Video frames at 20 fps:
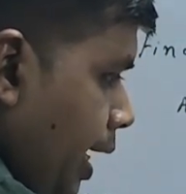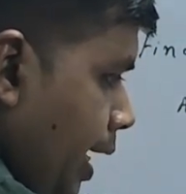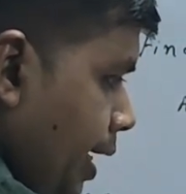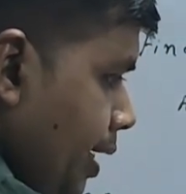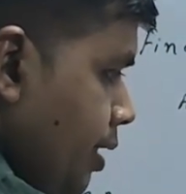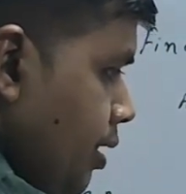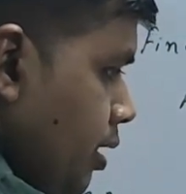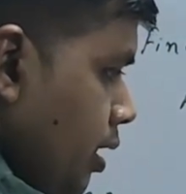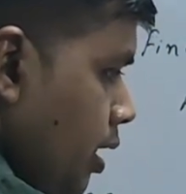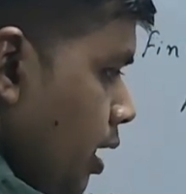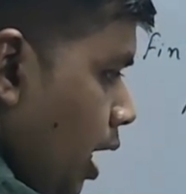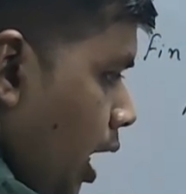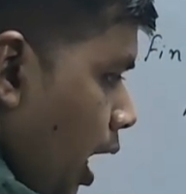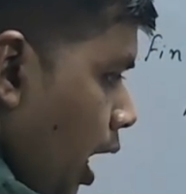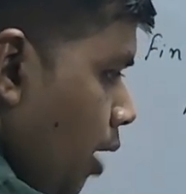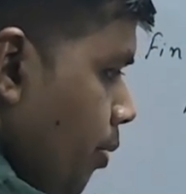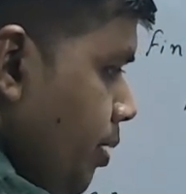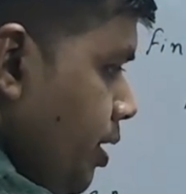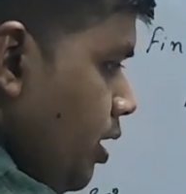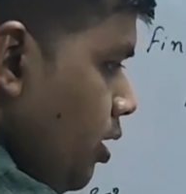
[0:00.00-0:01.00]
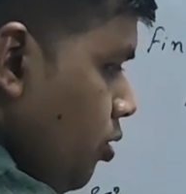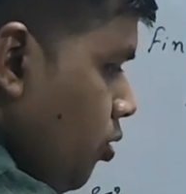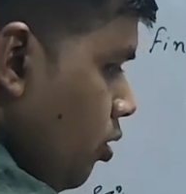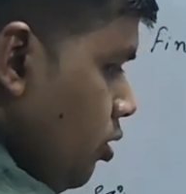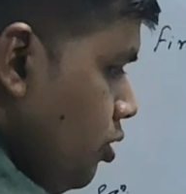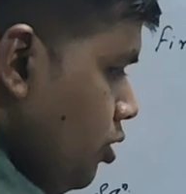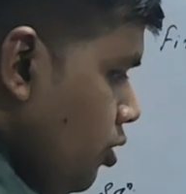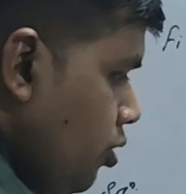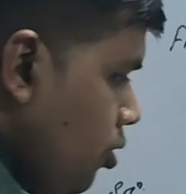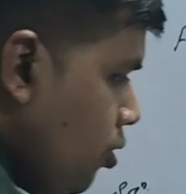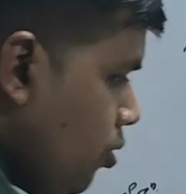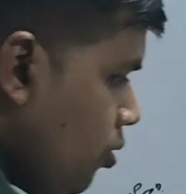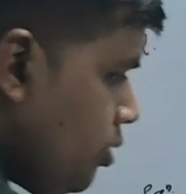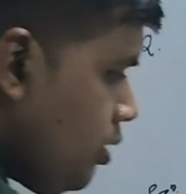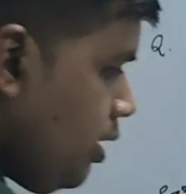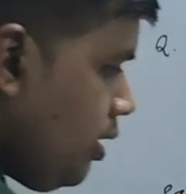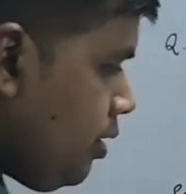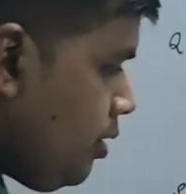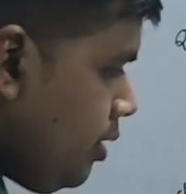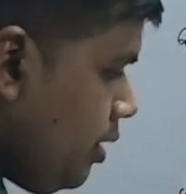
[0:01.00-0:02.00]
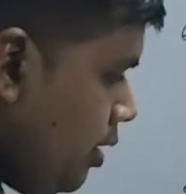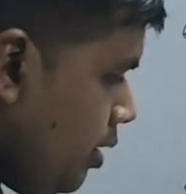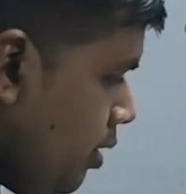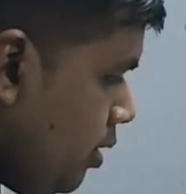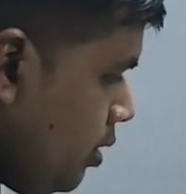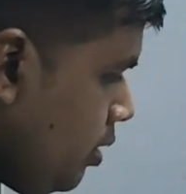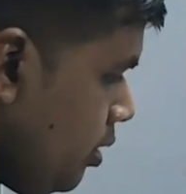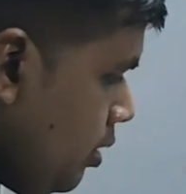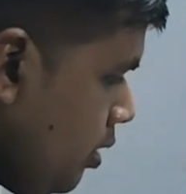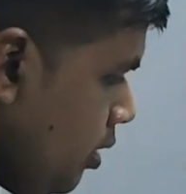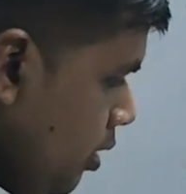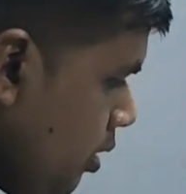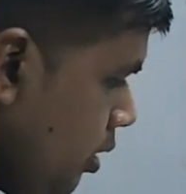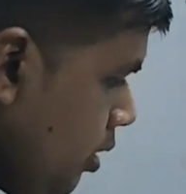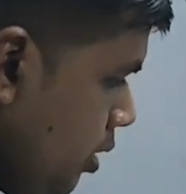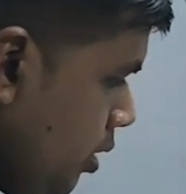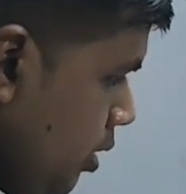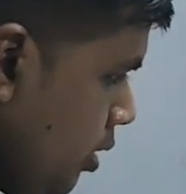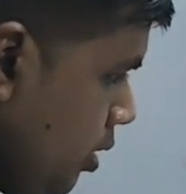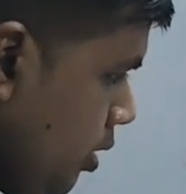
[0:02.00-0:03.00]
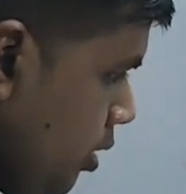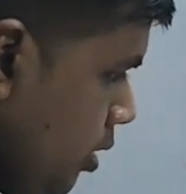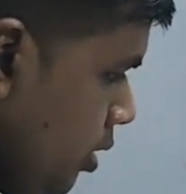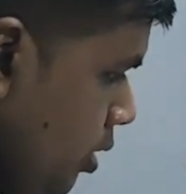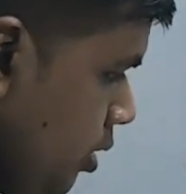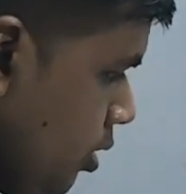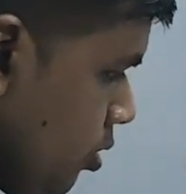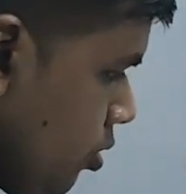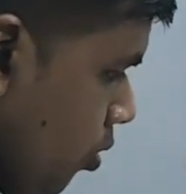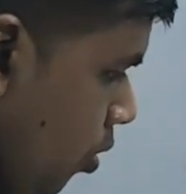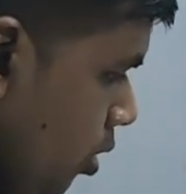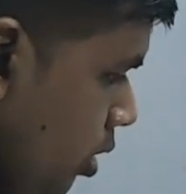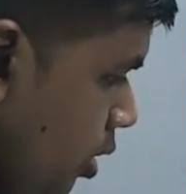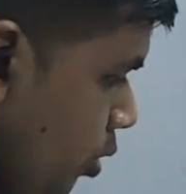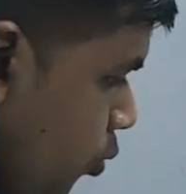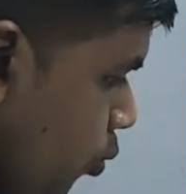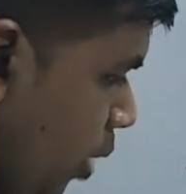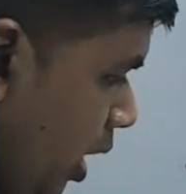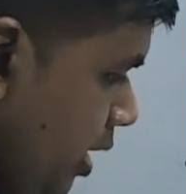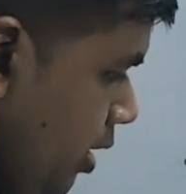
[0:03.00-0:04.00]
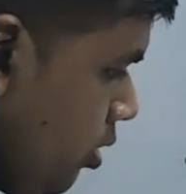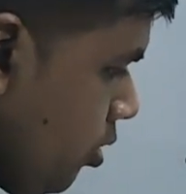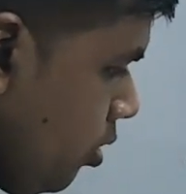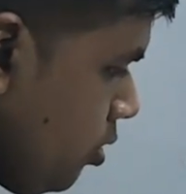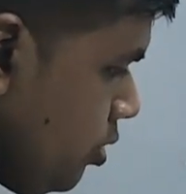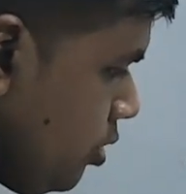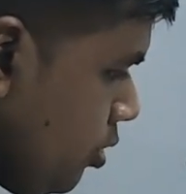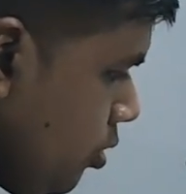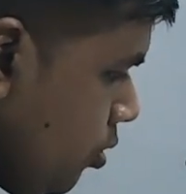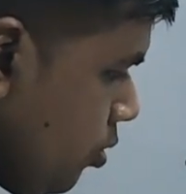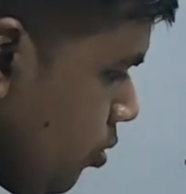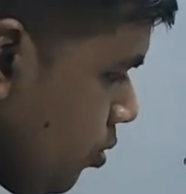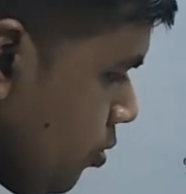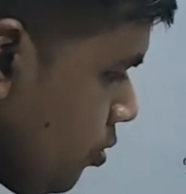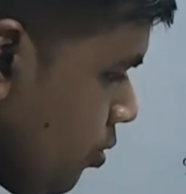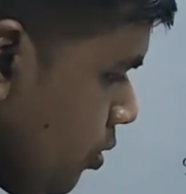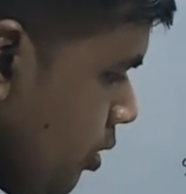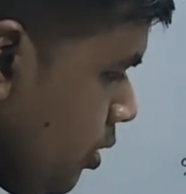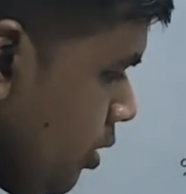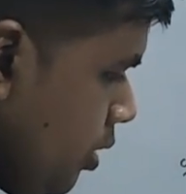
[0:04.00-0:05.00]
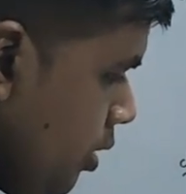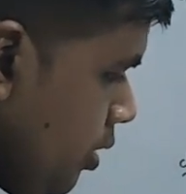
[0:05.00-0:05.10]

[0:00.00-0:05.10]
And how many non-zero rows are there? So only one non-zero row.